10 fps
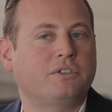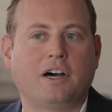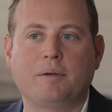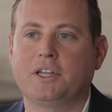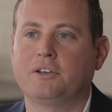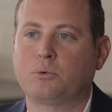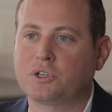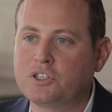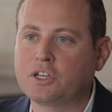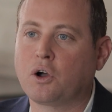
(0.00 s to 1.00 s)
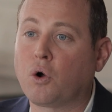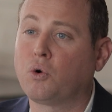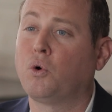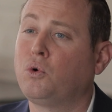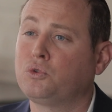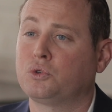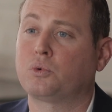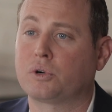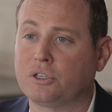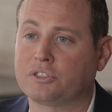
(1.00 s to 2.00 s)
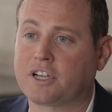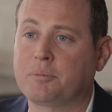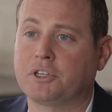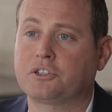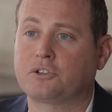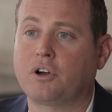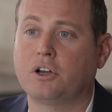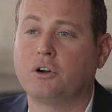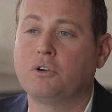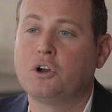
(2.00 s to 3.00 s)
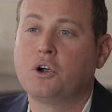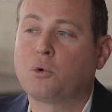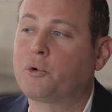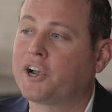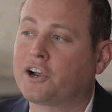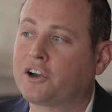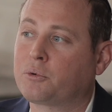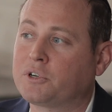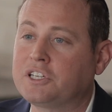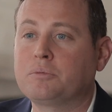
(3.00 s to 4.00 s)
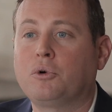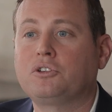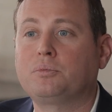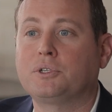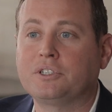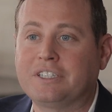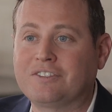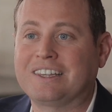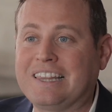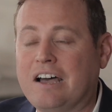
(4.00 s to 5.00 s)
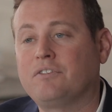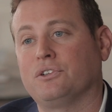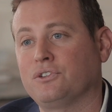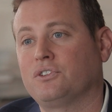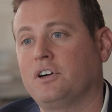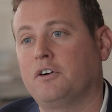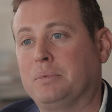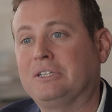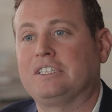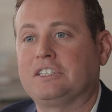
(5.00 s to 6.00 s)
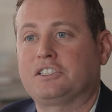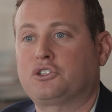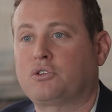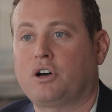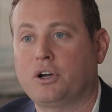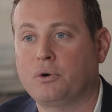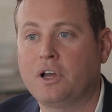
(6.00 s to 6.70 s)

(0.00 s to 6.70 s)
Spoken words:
I mean, we're seeing a whole new world coming to Toronto, where we're seeing multiple different levels of buildings in Toronto.